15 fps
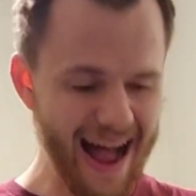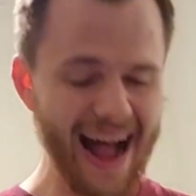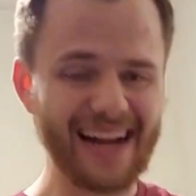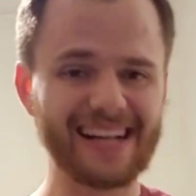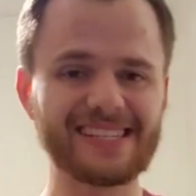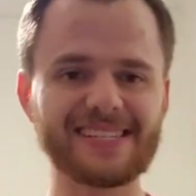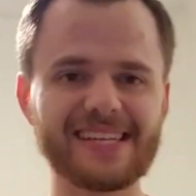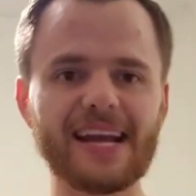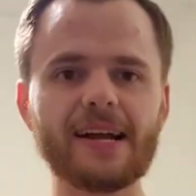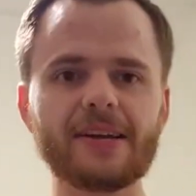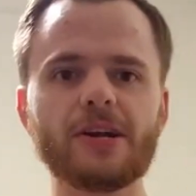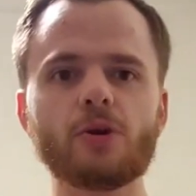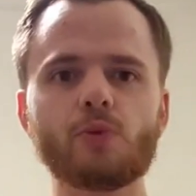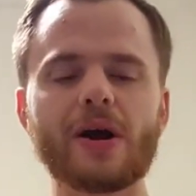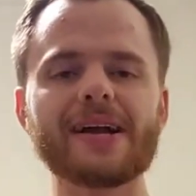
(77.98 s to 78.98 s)
I can stand
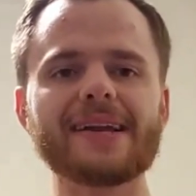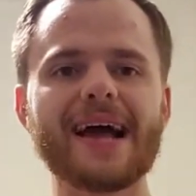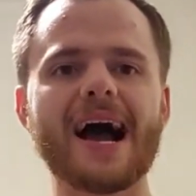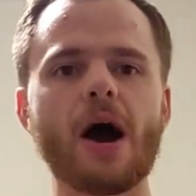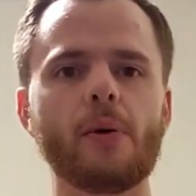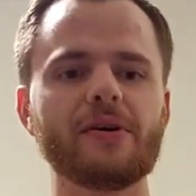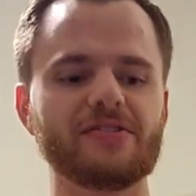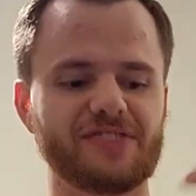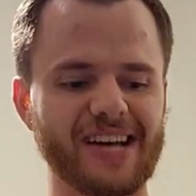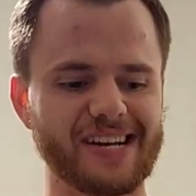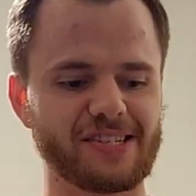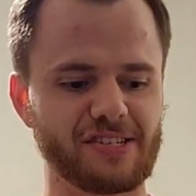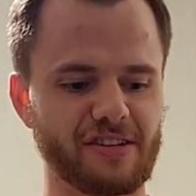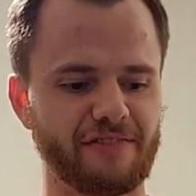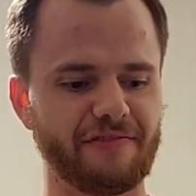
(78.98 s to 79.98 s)
here right now and
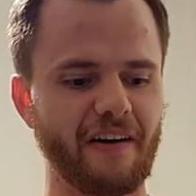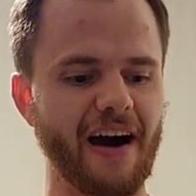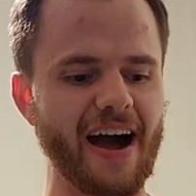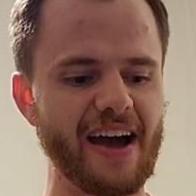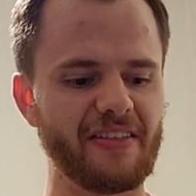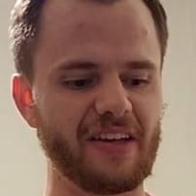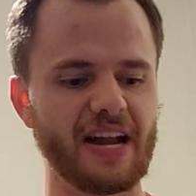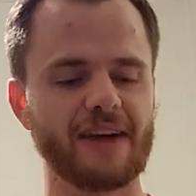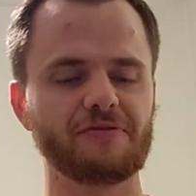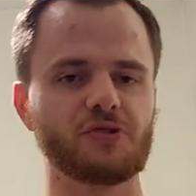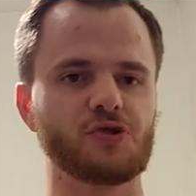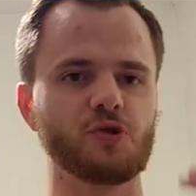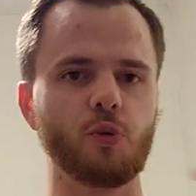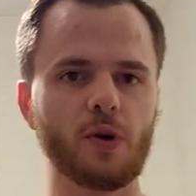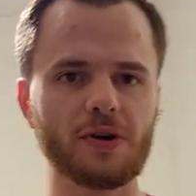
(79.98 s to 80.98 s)
testify that
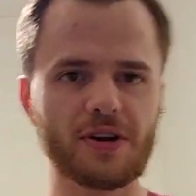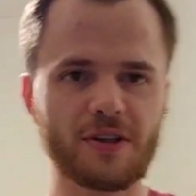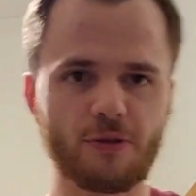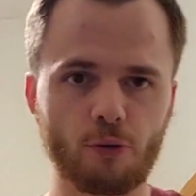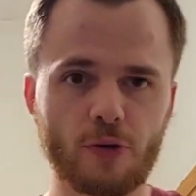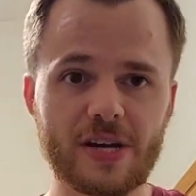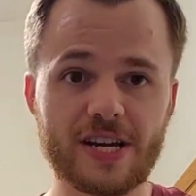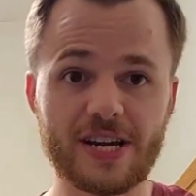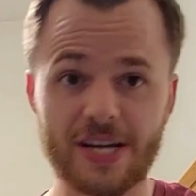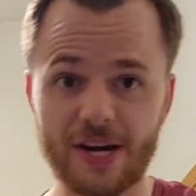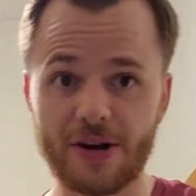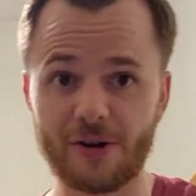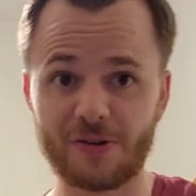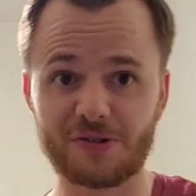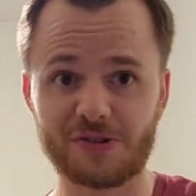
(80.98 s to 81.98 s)
after 23
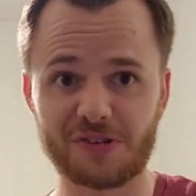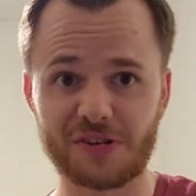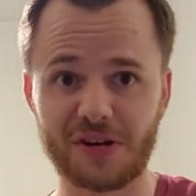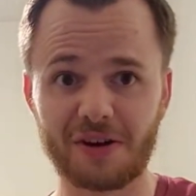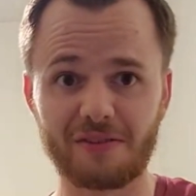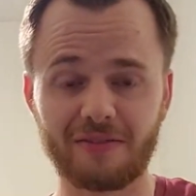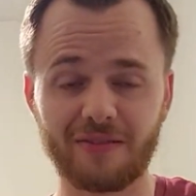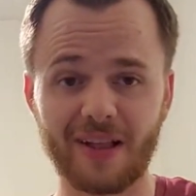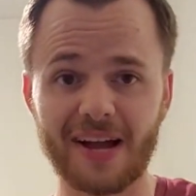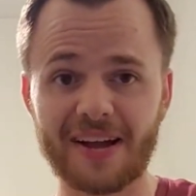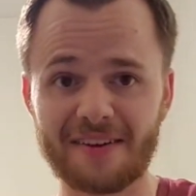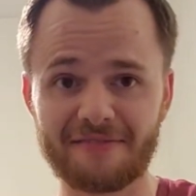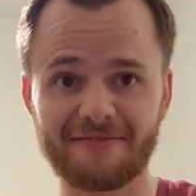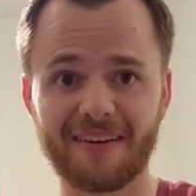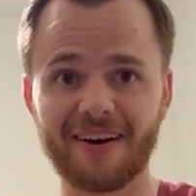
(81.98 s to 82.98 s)
years of
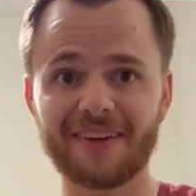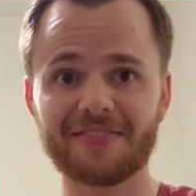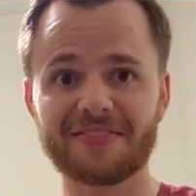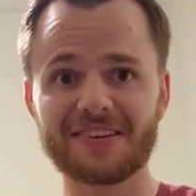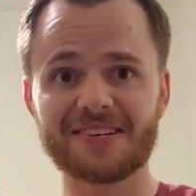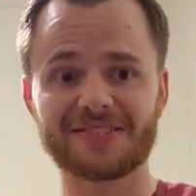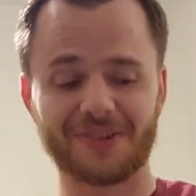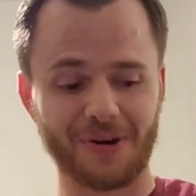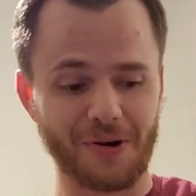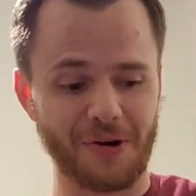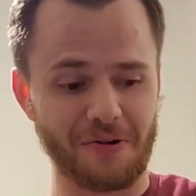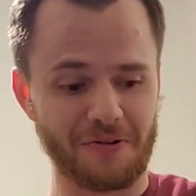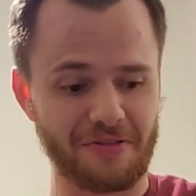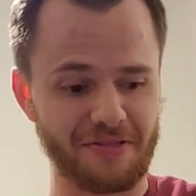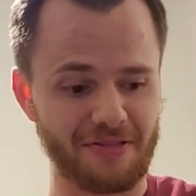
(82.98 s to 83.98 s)
life on this
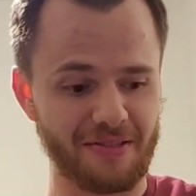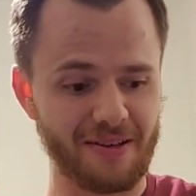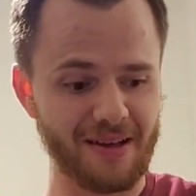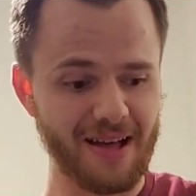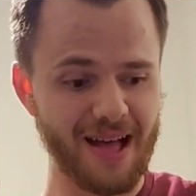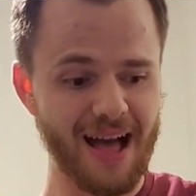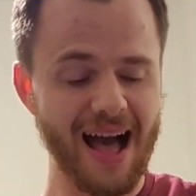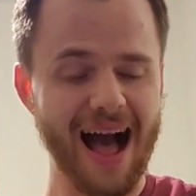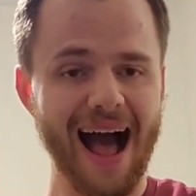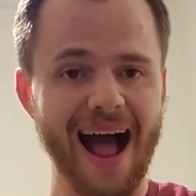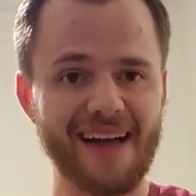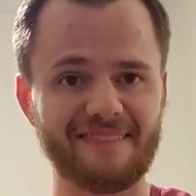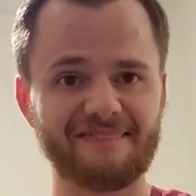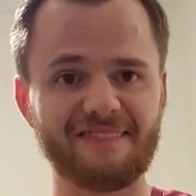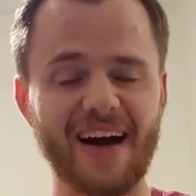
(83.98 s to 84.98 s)
earth,
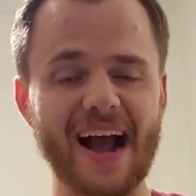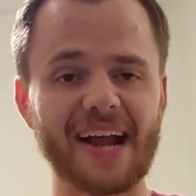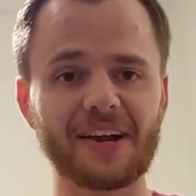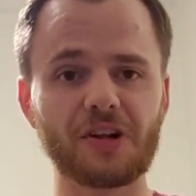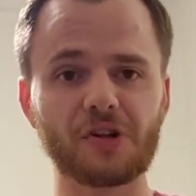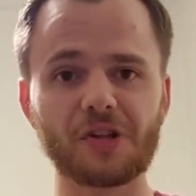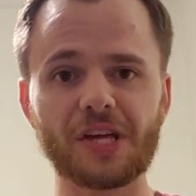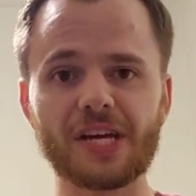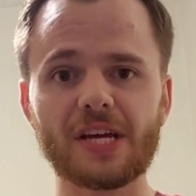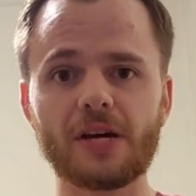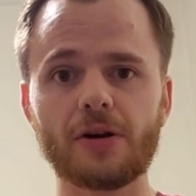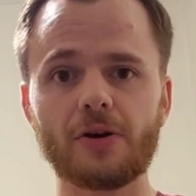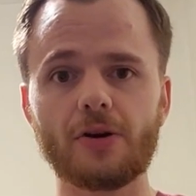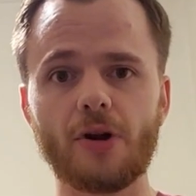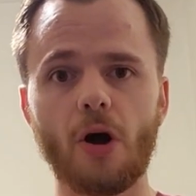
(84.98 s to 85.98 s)
I
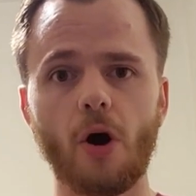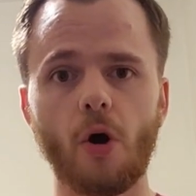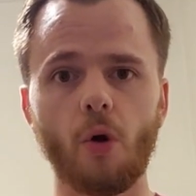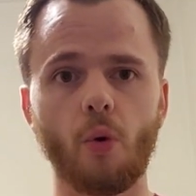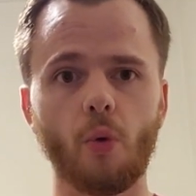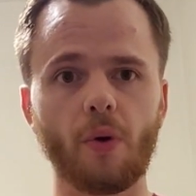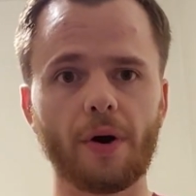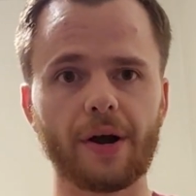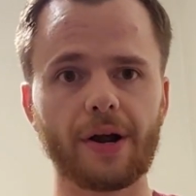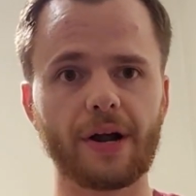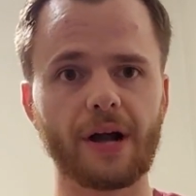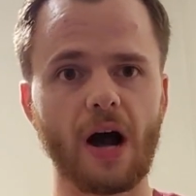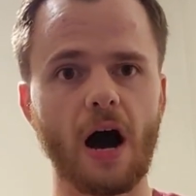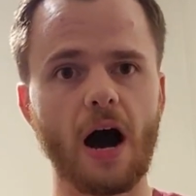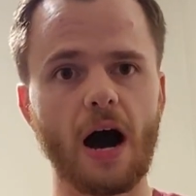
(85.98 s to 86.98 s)
finally know
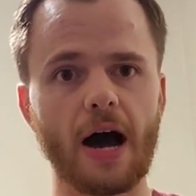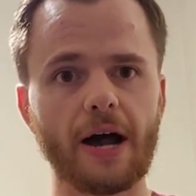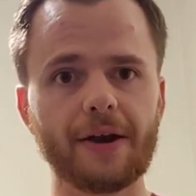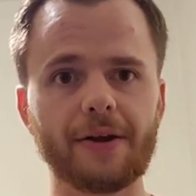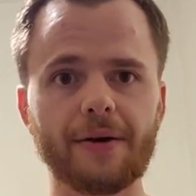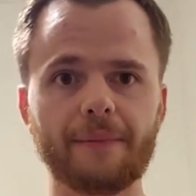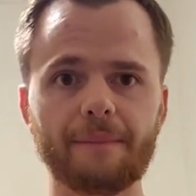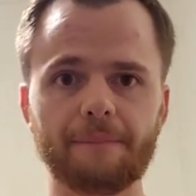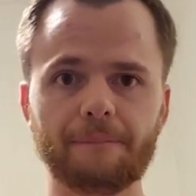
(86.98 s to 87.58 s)
God.